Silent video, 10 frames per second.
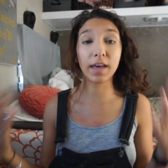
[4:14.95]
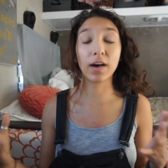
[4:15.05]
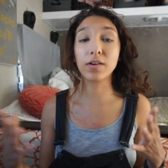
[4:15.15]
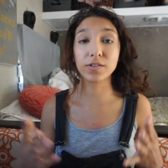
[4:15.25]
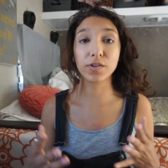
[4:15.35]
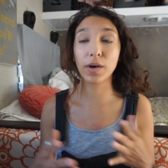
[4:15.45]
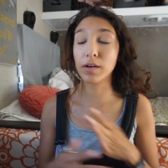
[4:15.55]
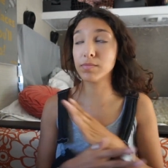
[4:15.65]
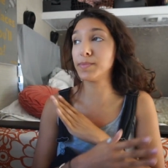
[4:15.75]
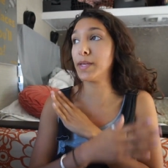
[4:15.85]
that also
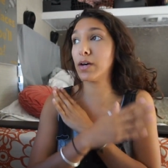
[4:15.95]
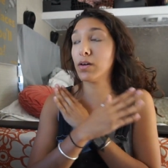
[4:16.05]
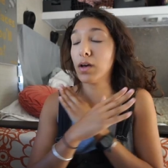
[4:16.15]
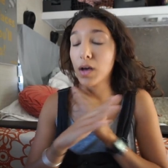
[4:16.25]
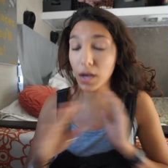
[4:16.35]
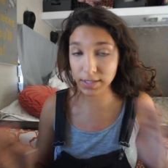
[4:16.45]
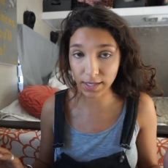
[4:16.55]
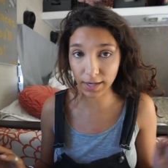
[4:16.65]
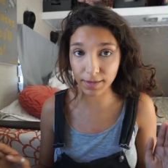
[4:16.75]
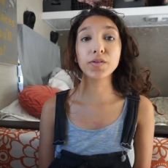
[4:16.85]
helps me out a
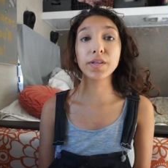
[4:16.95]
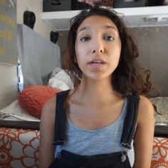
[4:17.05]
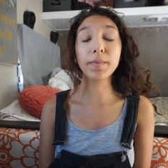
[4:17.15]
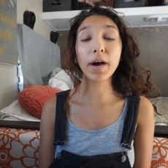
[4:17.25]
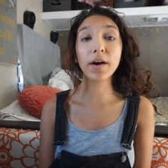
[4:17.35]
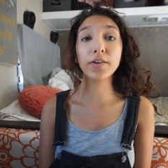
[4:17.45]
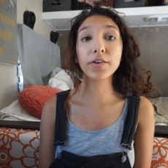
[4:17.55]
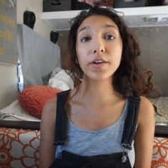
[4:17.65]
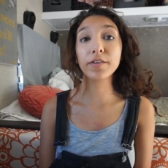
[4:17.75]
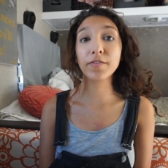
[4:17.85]
ton. Think about how
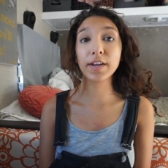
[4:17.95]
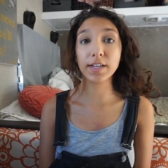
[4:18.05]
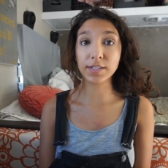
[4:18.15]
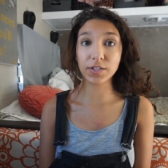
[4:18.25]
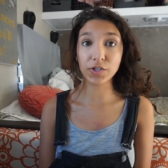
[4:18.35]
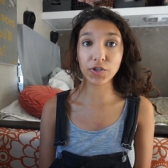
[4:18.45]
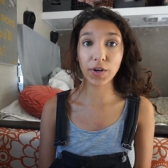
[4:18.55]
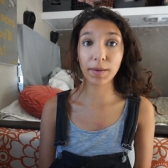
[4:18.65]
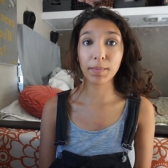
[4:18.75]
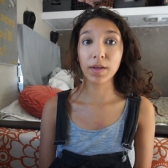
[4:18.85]
you're going to finance your
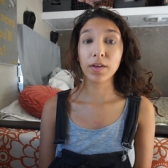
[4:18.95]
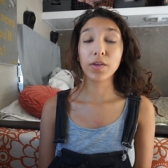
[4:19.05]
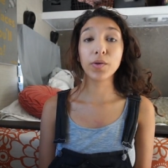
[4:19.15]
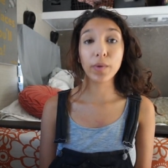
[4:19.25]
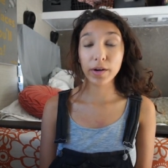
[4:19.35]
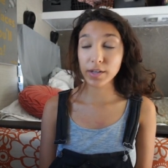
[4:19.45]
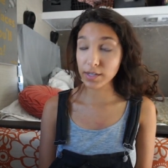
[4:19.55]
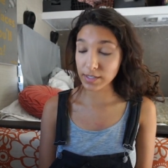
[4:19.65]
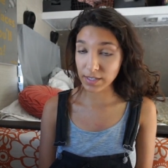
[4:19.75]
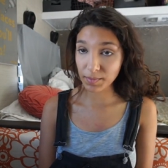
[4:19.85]
trip you are going
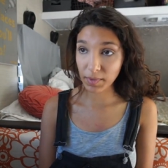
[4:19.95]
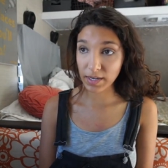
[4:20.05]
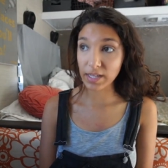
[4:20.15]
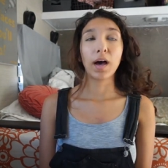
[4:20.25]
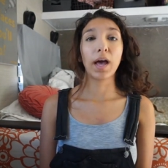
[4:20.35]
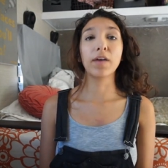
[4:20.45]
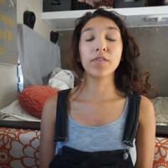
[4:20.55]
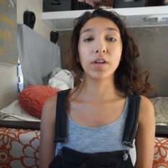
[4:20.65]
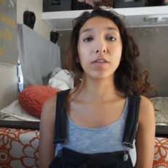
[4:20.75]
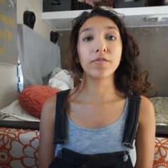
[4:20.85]
to need money. I have
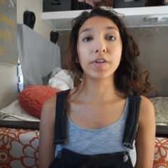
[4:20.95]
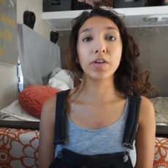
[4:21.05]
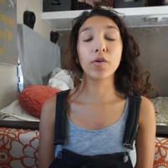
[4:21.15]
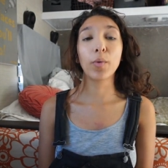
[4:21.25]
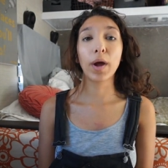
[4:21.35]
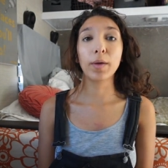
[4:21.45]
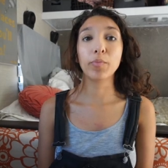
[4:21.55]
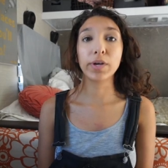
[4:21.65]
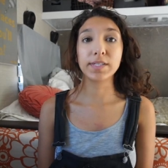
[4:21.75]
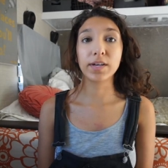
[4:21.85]
another video where I
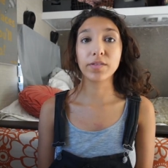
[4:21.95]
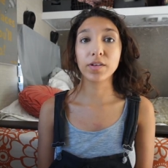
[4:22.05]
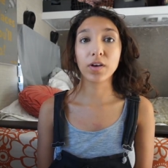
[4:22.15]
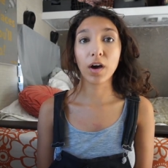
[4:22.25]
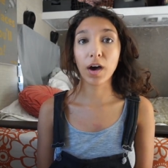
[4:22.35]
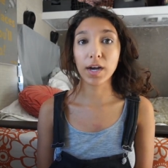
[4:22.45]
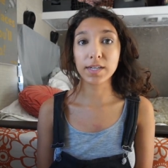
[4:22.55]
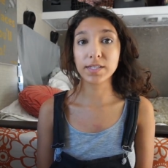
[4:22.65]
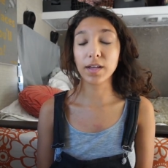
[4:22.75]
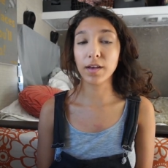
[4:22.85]
break down the
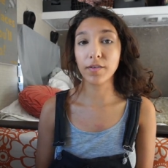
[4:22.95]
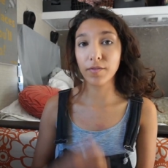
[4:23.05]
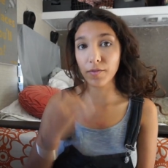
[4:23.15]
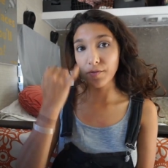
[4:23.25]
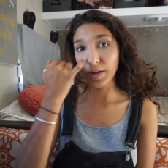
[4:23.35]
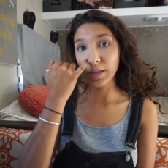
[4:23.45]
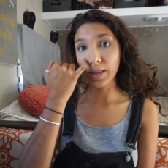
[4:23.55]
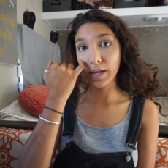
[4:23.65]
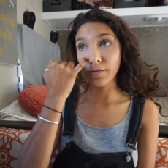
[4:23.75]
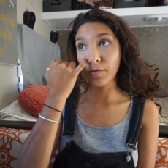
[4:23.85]
cost of van
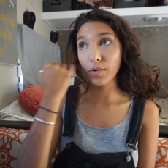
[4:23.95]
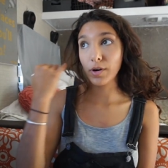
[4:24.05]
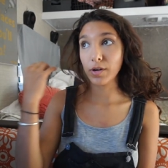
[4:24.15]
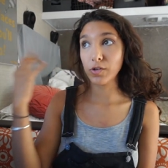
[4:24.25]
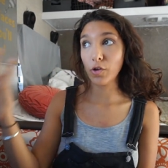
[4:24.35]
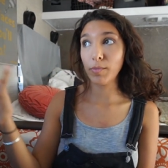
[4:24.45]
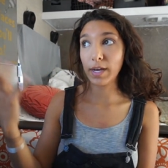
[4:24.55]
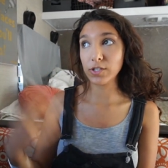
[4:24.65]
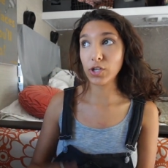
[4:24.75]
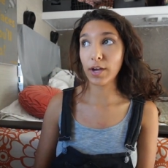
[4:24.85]
life or
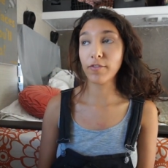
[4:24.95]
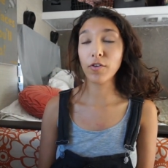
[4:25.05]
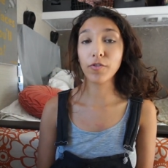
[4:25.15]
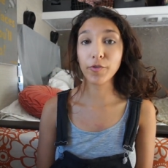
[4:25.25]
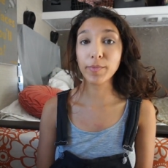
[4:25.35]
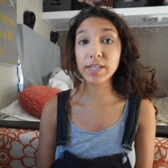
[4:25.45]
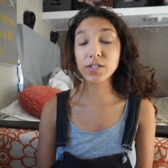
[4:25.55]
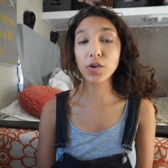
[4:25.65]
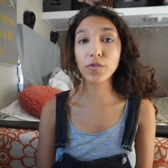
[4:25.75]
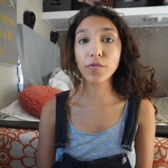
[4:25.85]
nomad travel for me
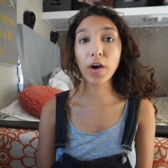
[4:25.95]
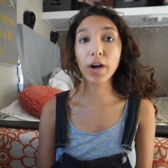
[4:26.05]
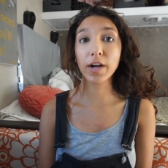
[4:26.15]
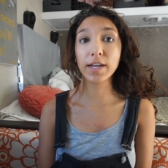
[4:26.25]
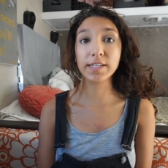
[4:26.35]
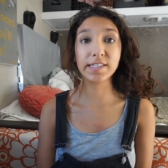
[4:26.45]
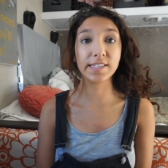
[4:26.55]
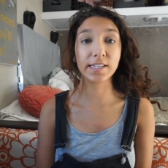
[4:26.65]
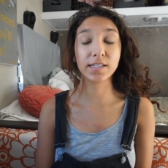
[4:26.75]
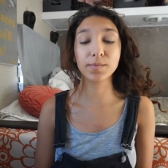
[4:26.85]
so far in
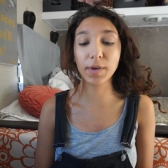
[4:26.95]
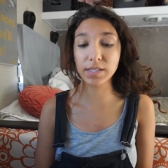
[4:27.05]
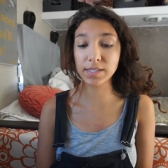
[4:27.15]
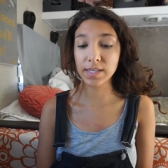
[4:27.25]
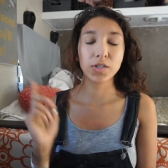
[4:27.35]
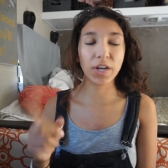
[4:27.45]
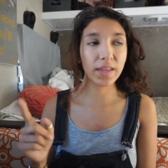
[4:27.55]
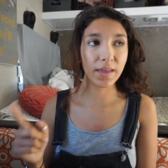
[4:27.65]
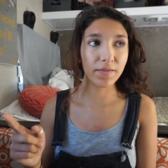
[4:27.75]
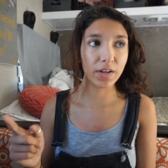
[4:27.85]
six months. Check
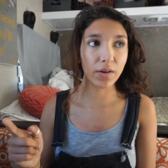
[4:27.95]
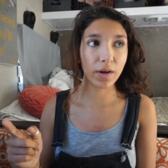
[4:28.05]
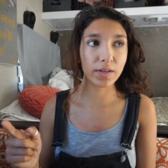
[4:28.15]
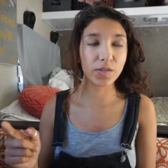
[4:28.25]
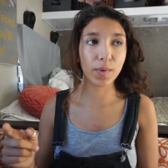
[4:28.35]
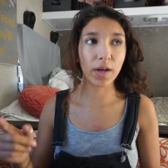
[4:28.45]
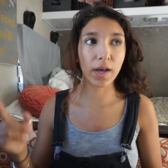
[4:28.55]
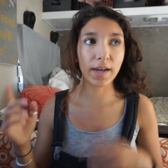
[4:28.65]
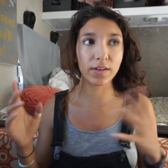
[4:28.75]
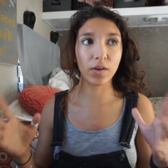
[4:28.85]
that video out as well.
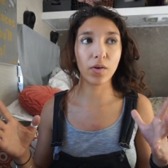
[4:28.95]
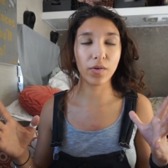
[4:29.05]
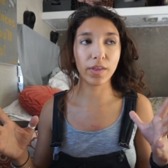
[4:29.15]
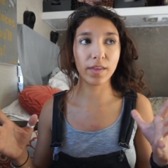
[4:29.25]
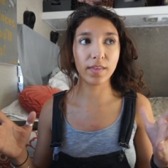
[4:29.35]
I know that